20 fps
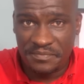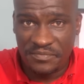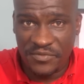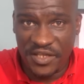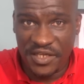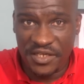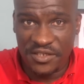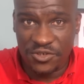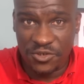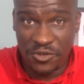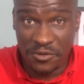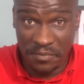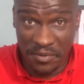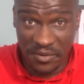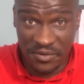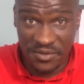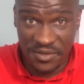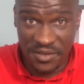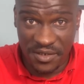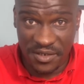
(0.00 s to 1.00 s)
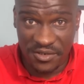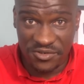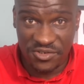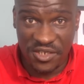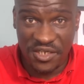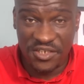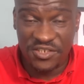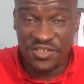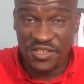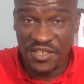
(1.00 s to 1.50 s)
E2 podcast,
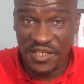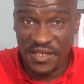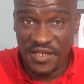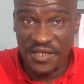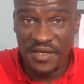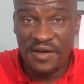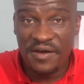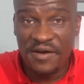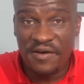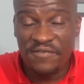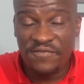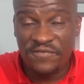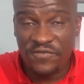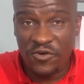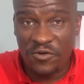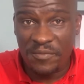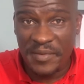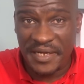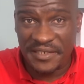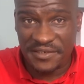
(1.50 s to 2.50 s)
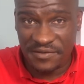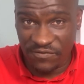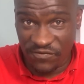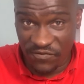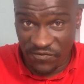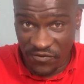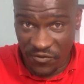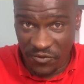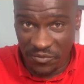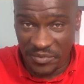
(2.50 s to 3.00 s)
is the formats and
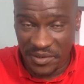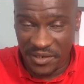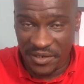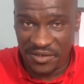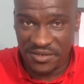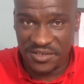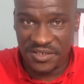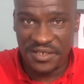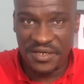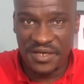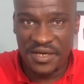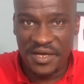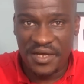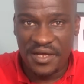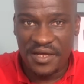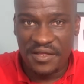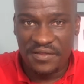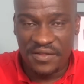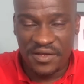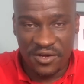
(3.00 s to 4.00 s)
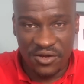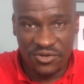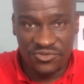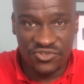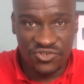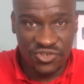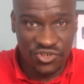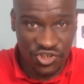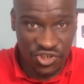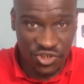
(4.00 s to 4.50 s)
formulas that
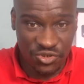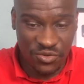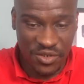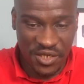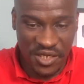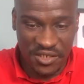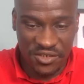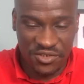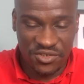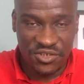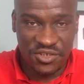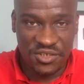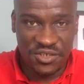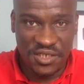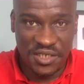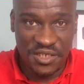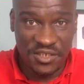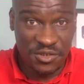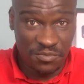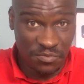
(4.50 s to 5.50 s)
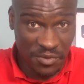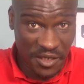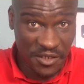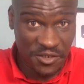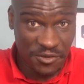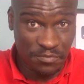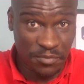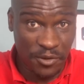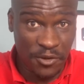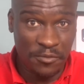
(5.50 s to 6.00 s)
constitute
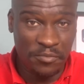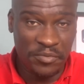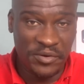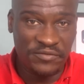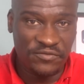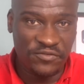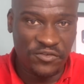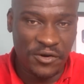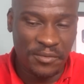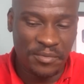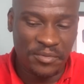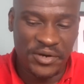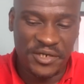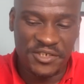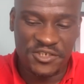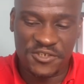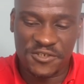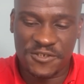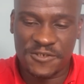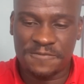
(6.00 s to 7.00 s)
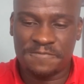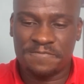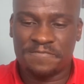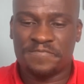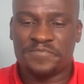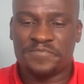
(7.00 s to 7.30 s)
its blueprint for operations.